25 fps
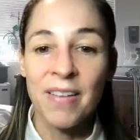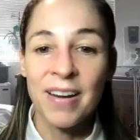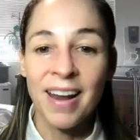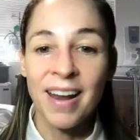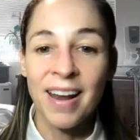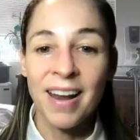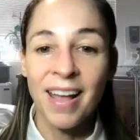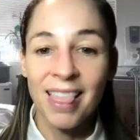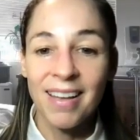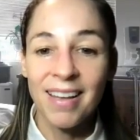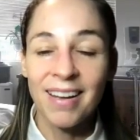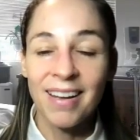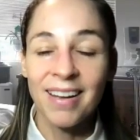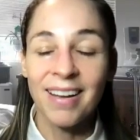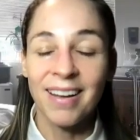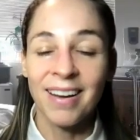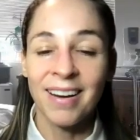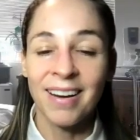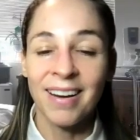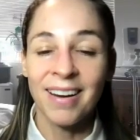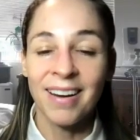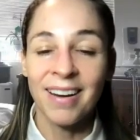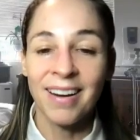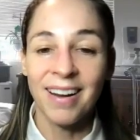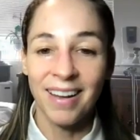
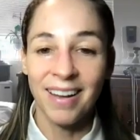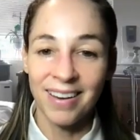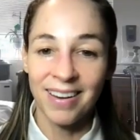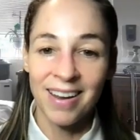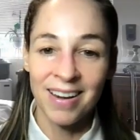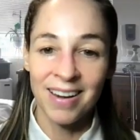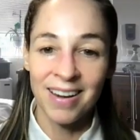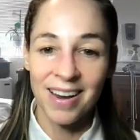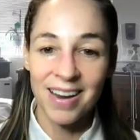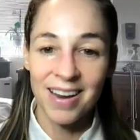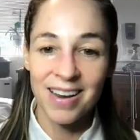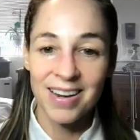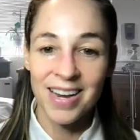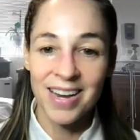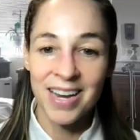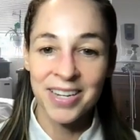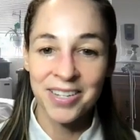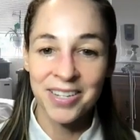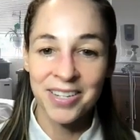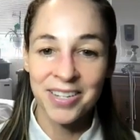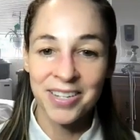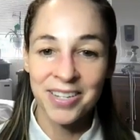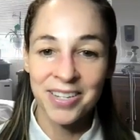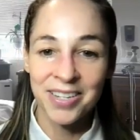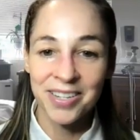vanilla and honey in it.
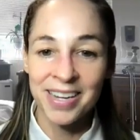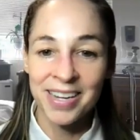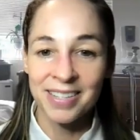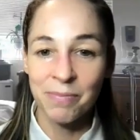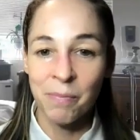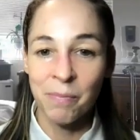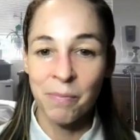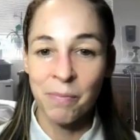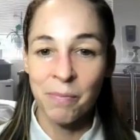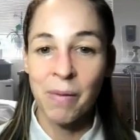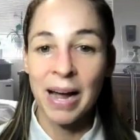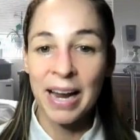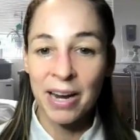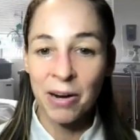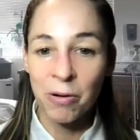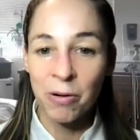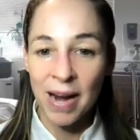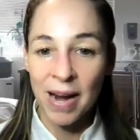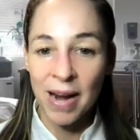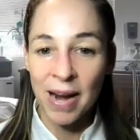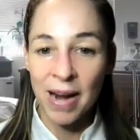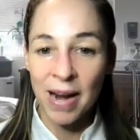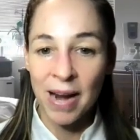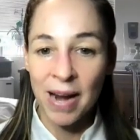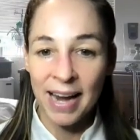And it's
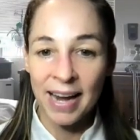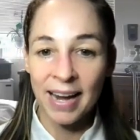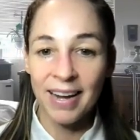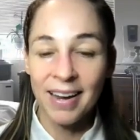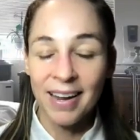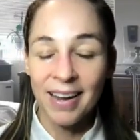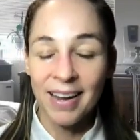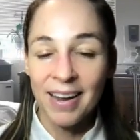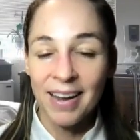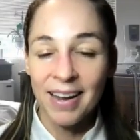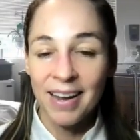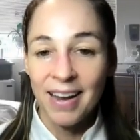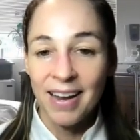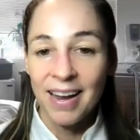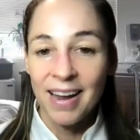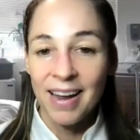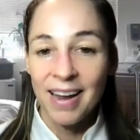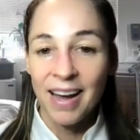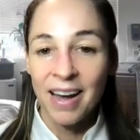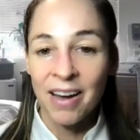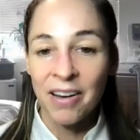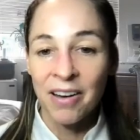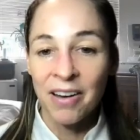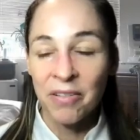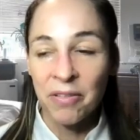my way
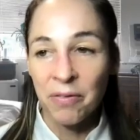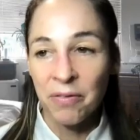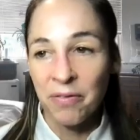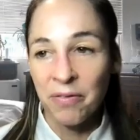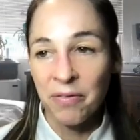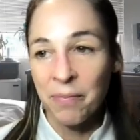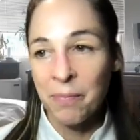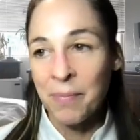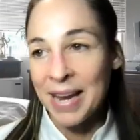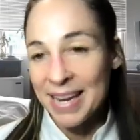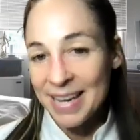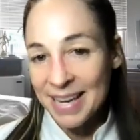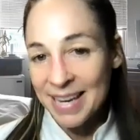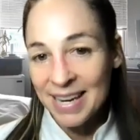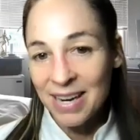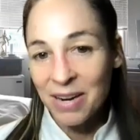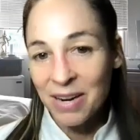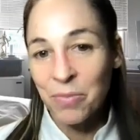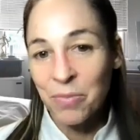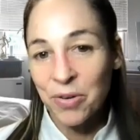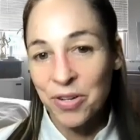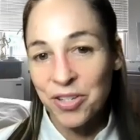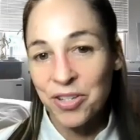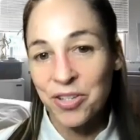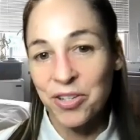of
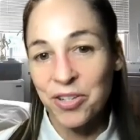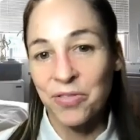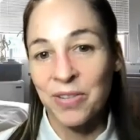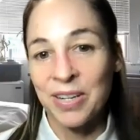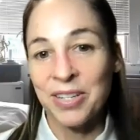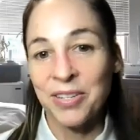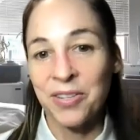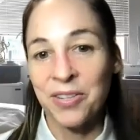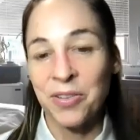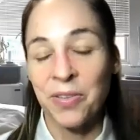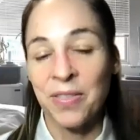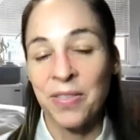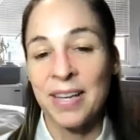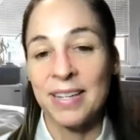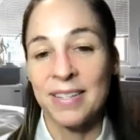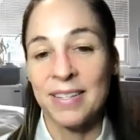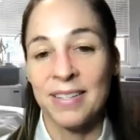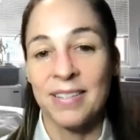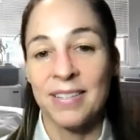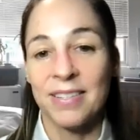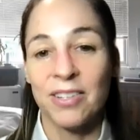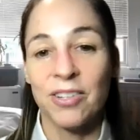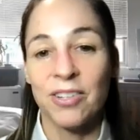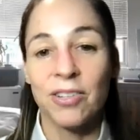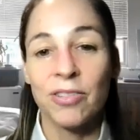making a moisturizer
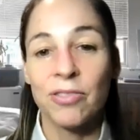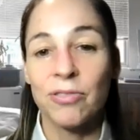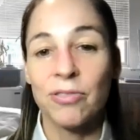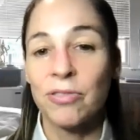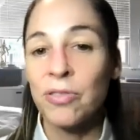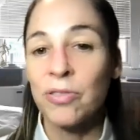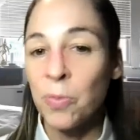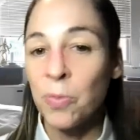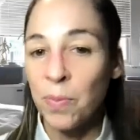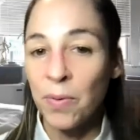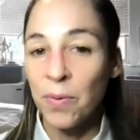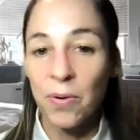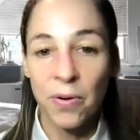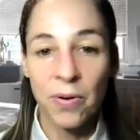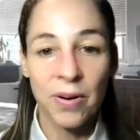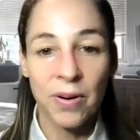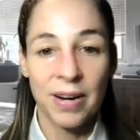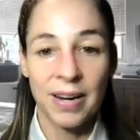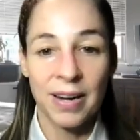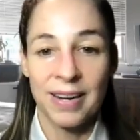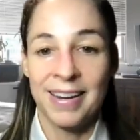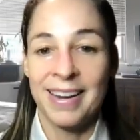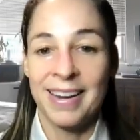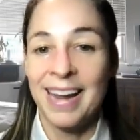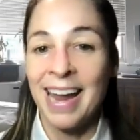that's super
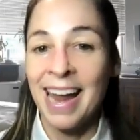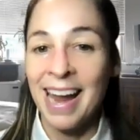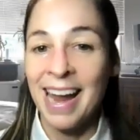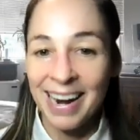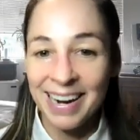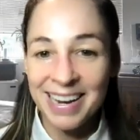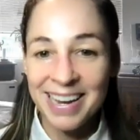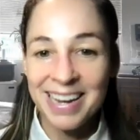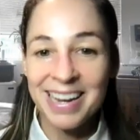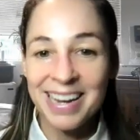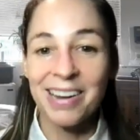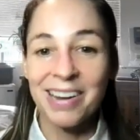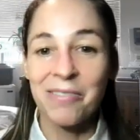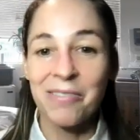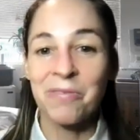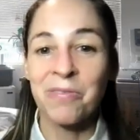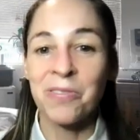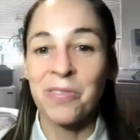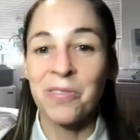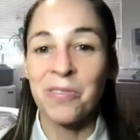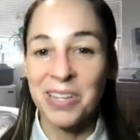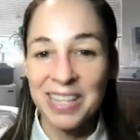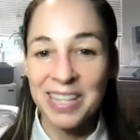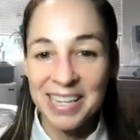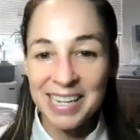organic,
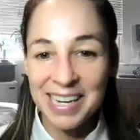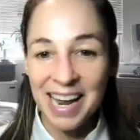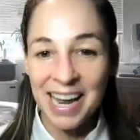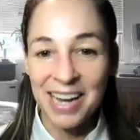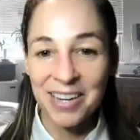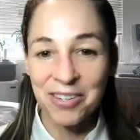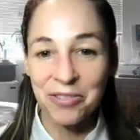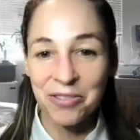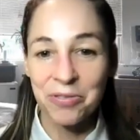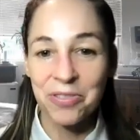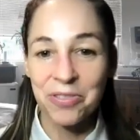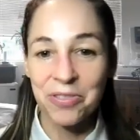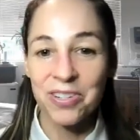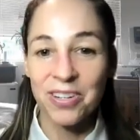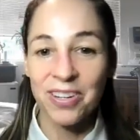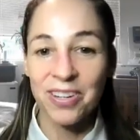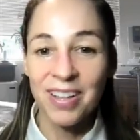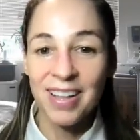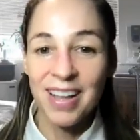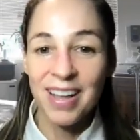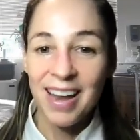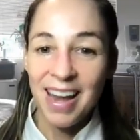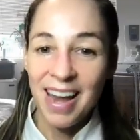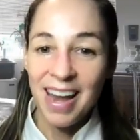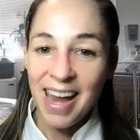really natural.
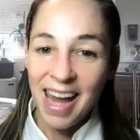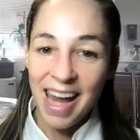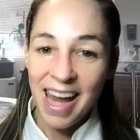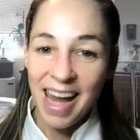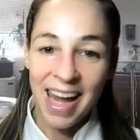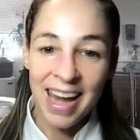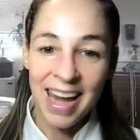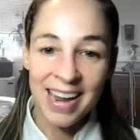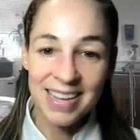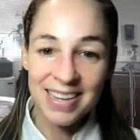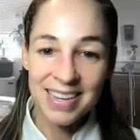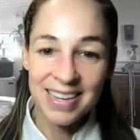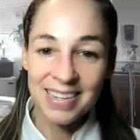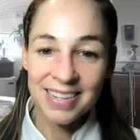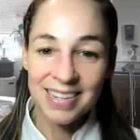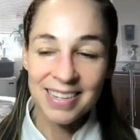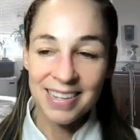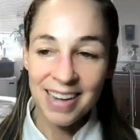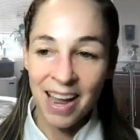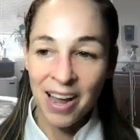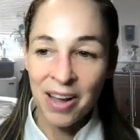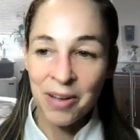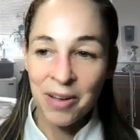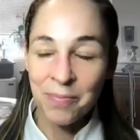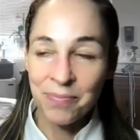And
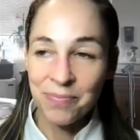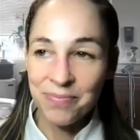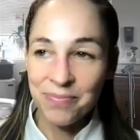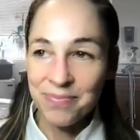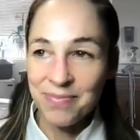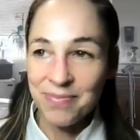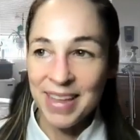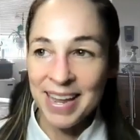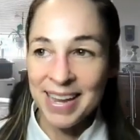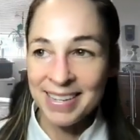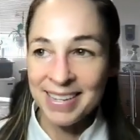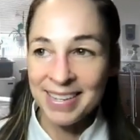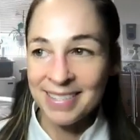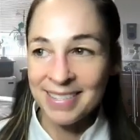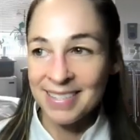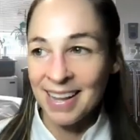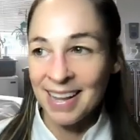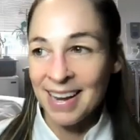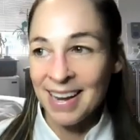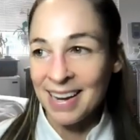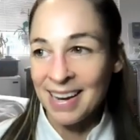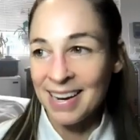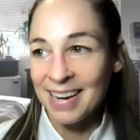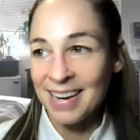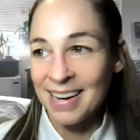it's
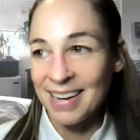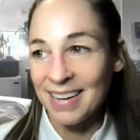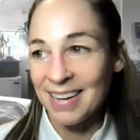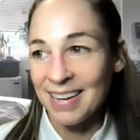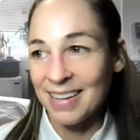like